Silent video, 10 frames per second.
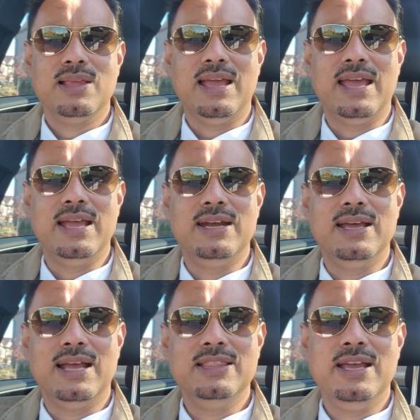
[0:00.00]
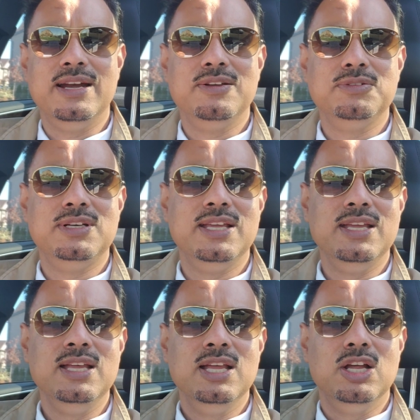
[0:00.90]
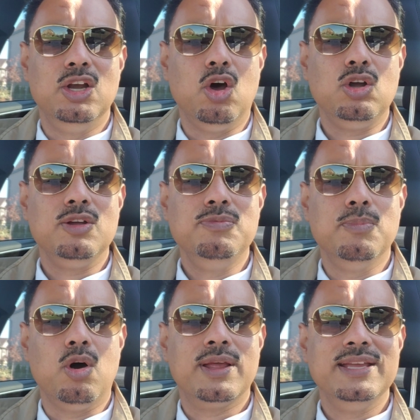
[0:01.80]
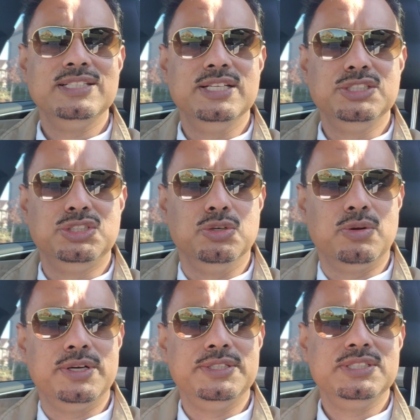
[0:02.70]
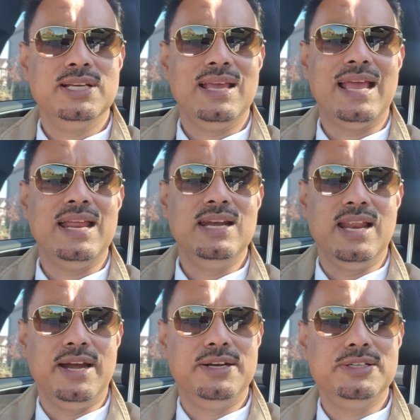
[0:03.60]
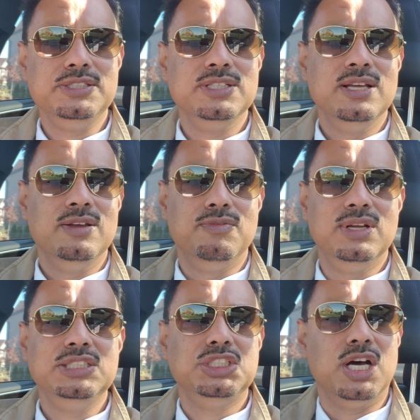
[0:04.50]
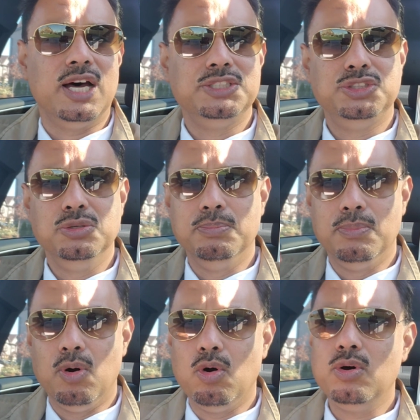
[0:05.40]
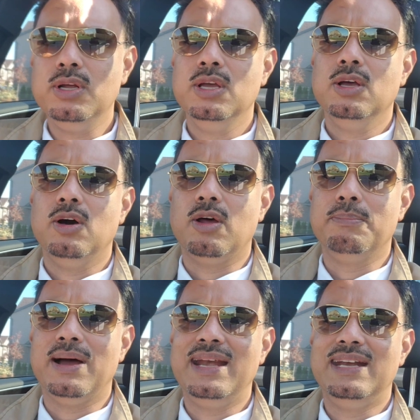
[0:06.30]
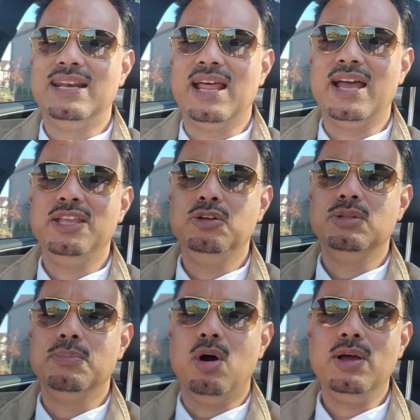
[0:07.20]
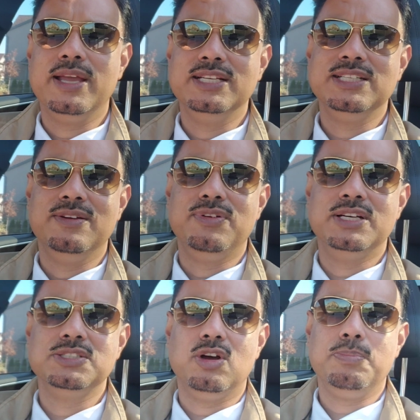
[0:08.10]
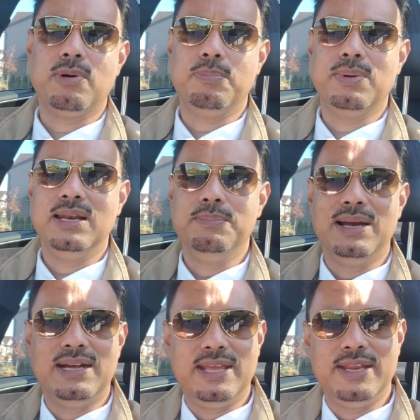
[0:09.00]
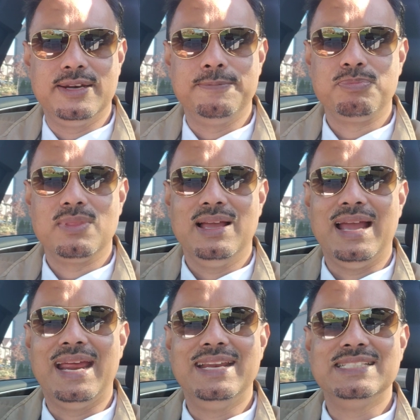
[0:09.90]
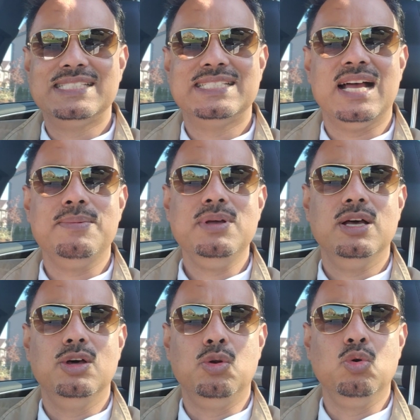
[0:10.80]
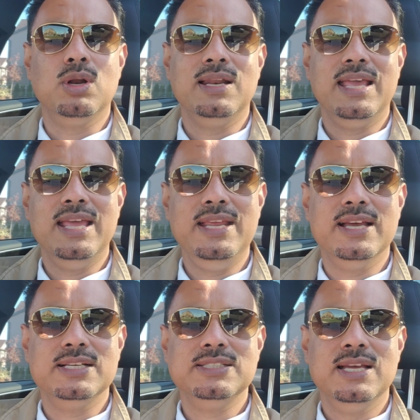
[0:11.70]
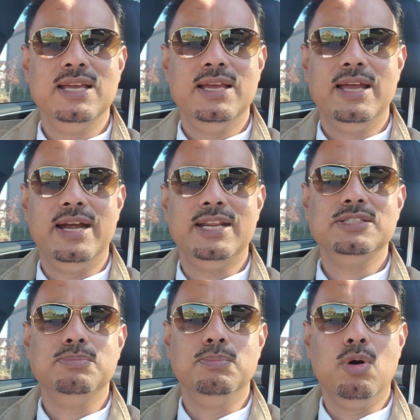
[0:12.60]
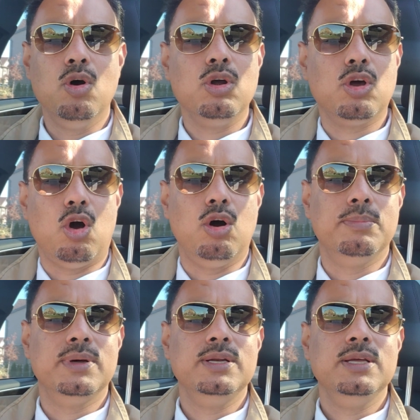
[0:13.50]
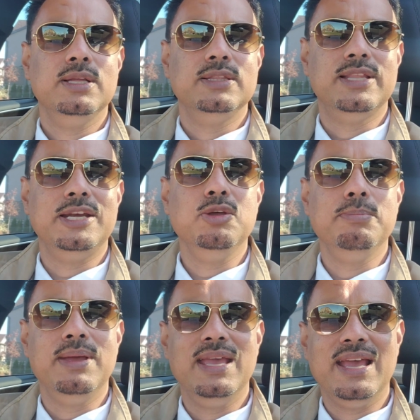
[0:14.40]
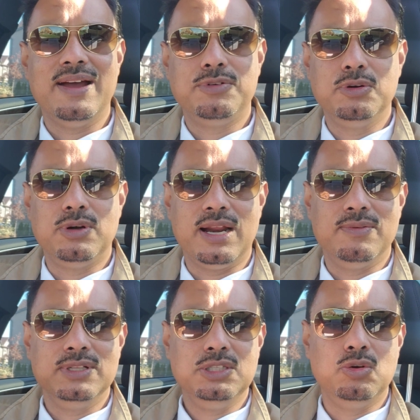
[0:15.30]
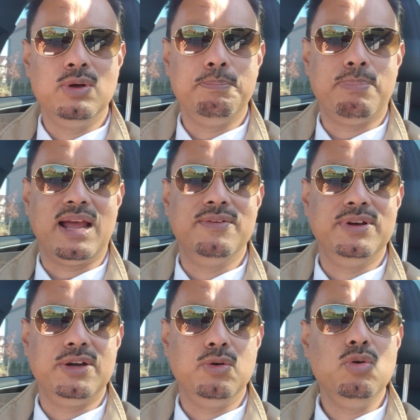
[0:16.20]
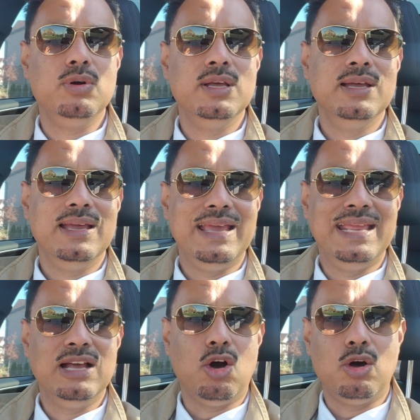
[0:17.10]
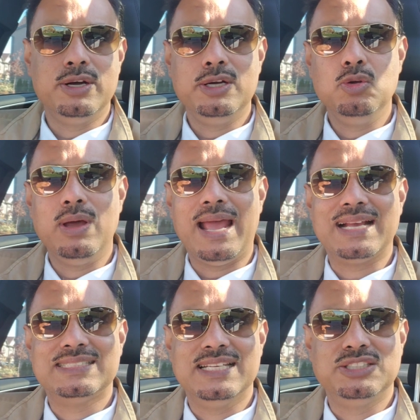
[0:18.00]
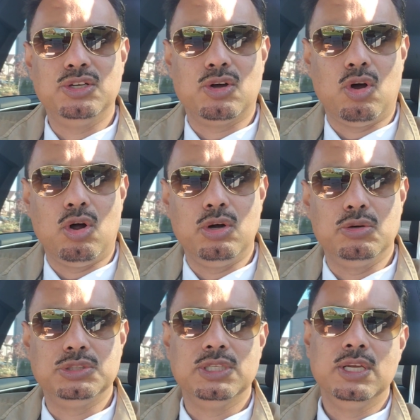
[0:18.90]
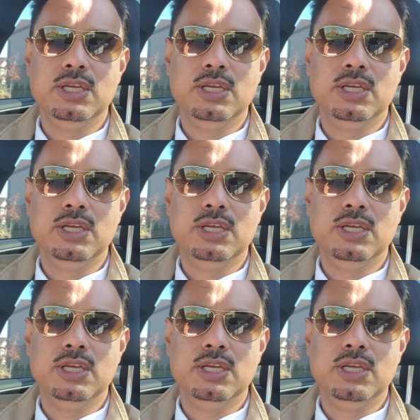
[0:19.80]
And at the end of the day, lot of mortgage insurers and lenders will charge you more or might deny you the mortgage if it is not properly maintained. And in some rural areas, it is more common that you may have to travel through a private road in order to access your condos.